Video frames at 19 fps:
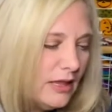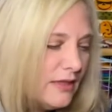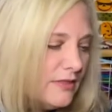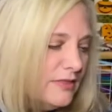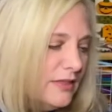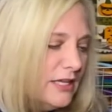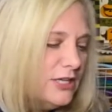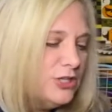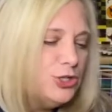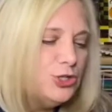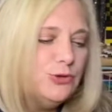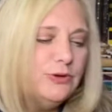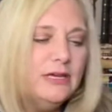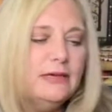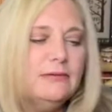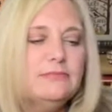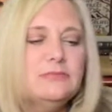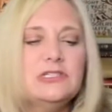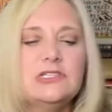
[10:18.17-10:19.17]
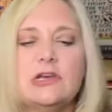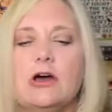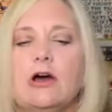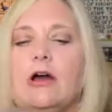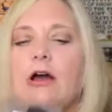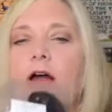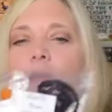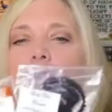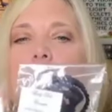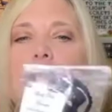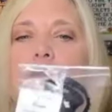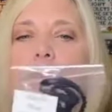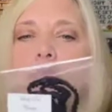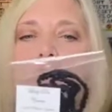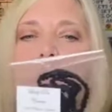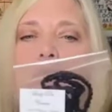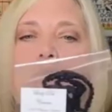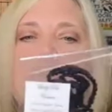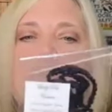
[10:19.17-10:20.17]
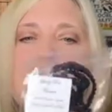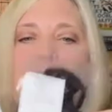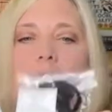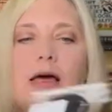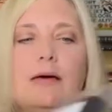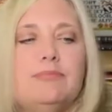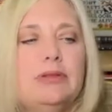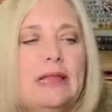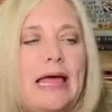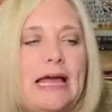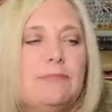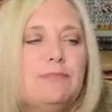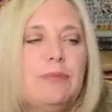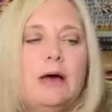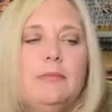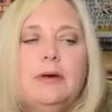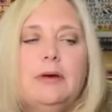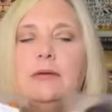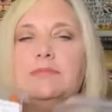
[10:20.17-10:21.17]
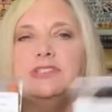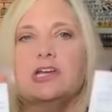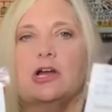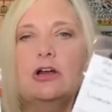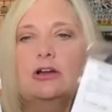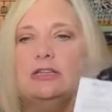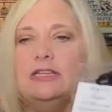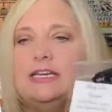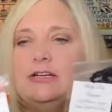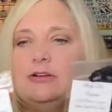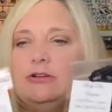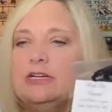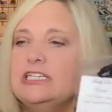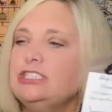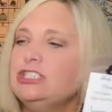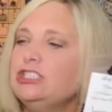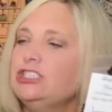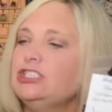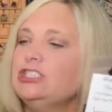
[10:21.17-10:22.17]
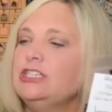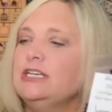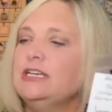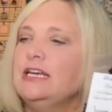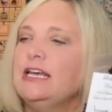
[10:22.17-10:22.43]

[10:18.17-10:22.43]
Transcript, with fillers: The trims are, the black pom-poms are licorice